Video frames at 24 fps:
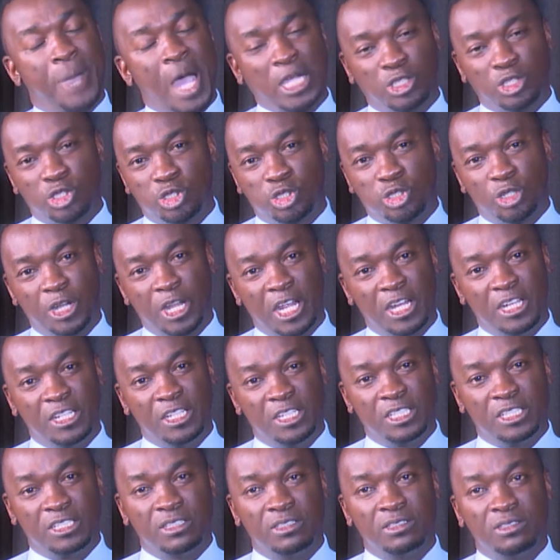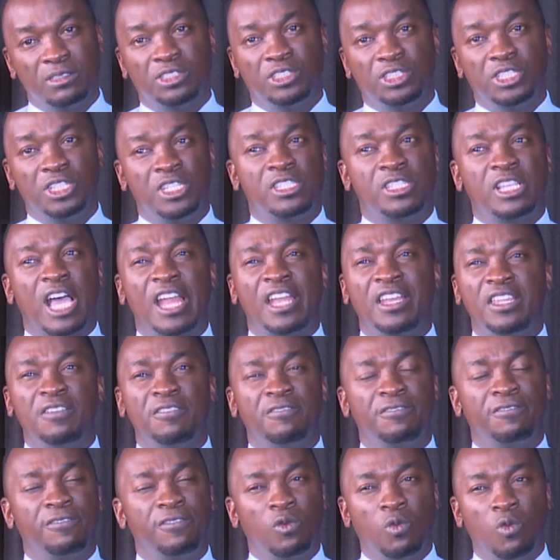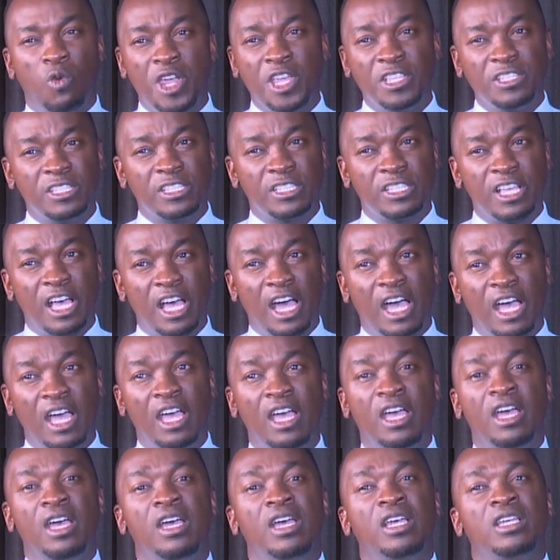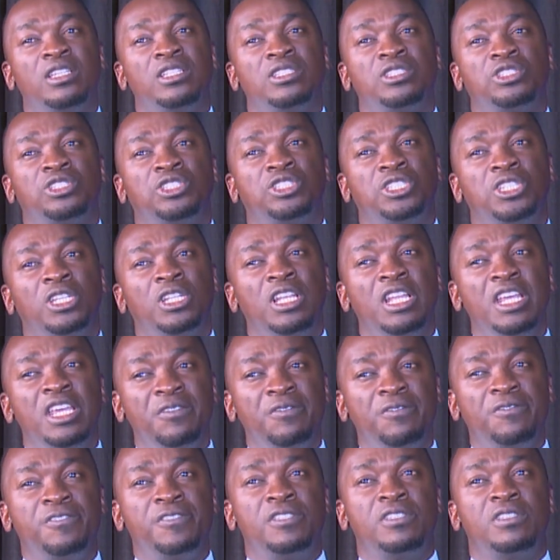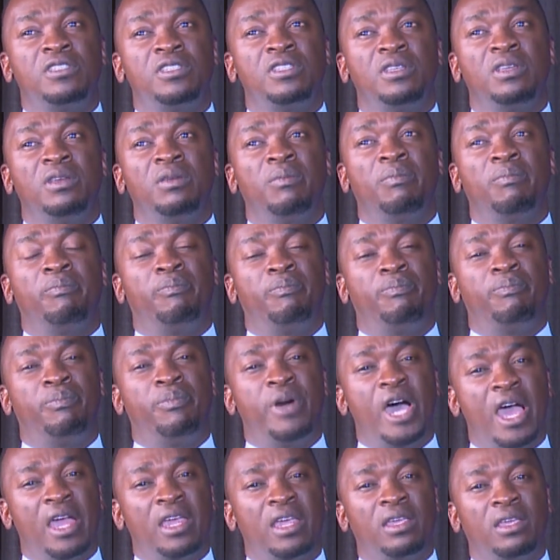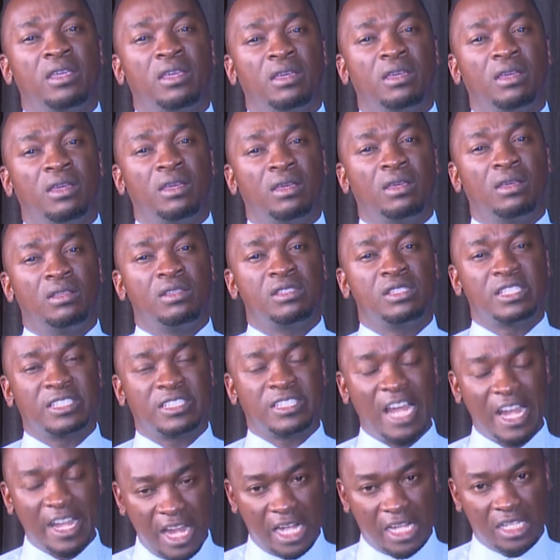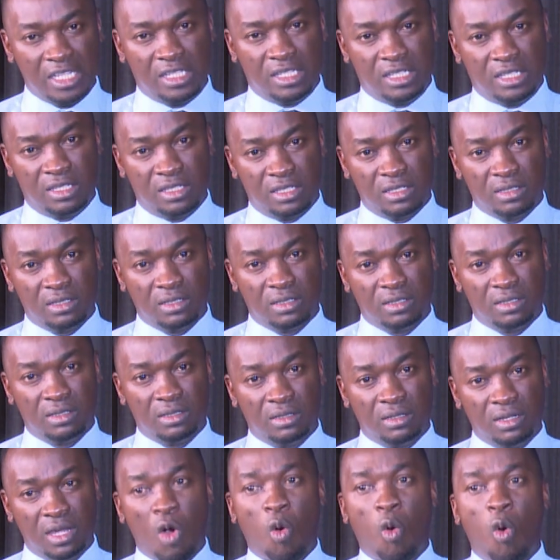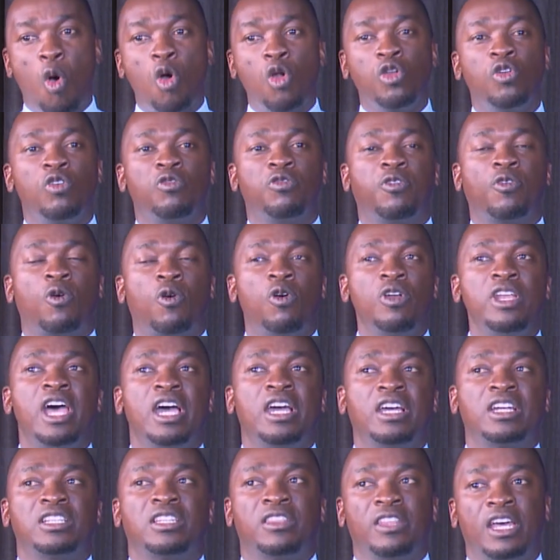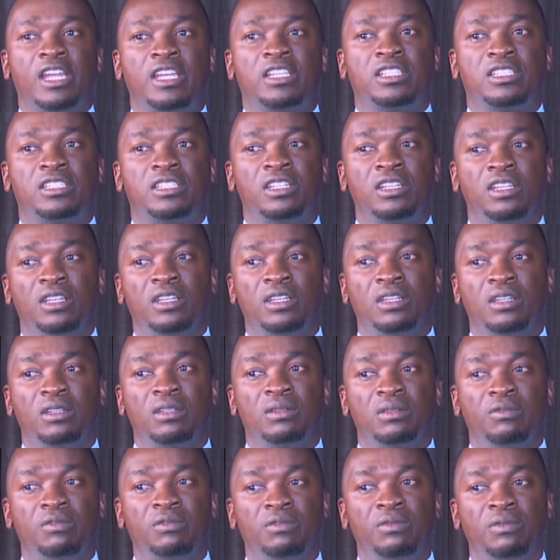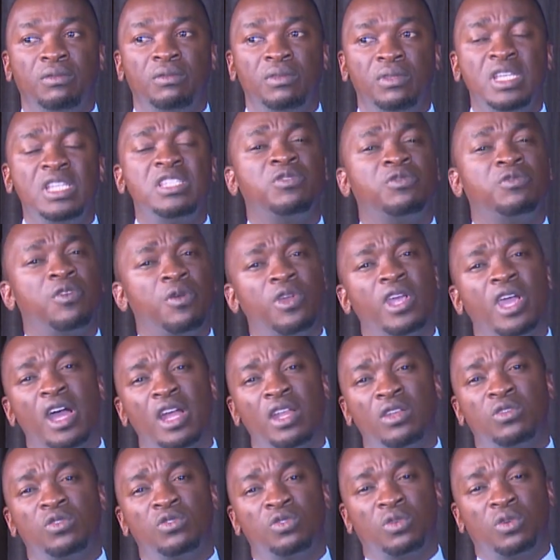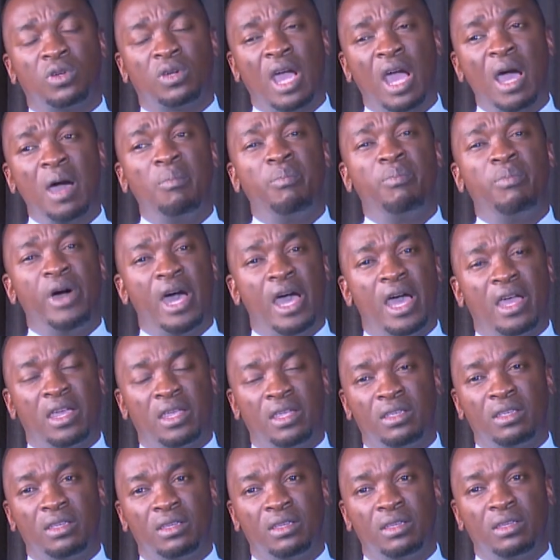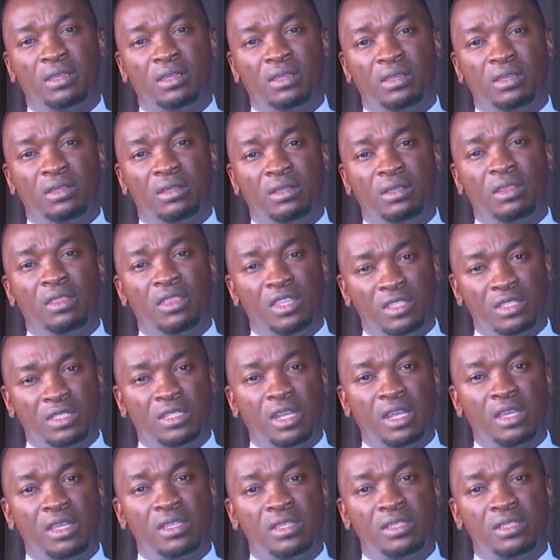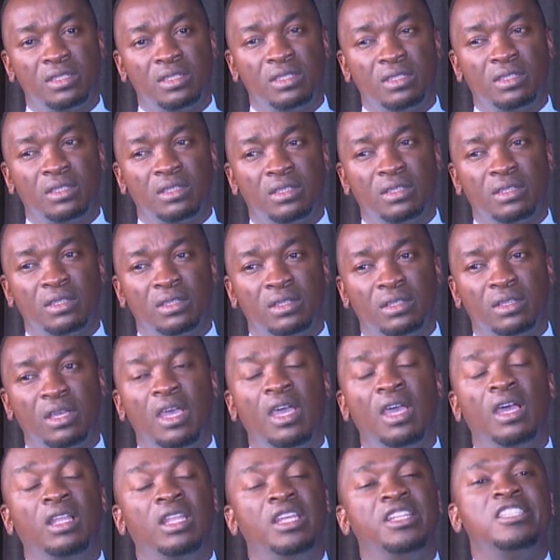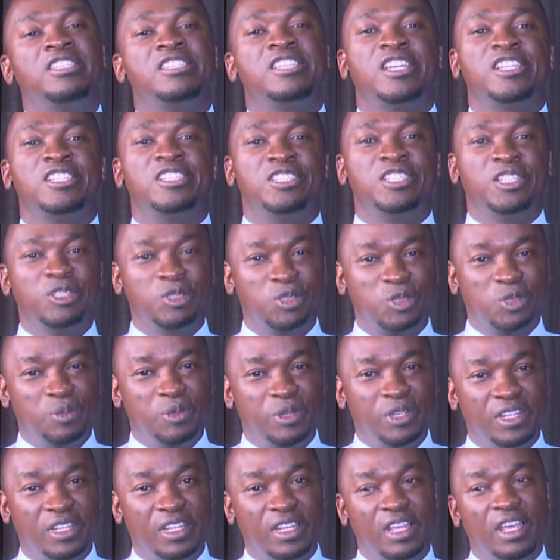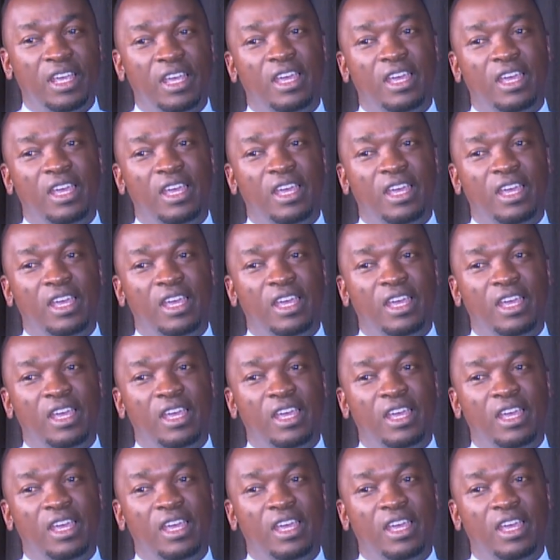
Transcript: passionate. She's an influencer. She lives by standards, a code of conduct that is very hard to come by these days. Ladies and gentlemen,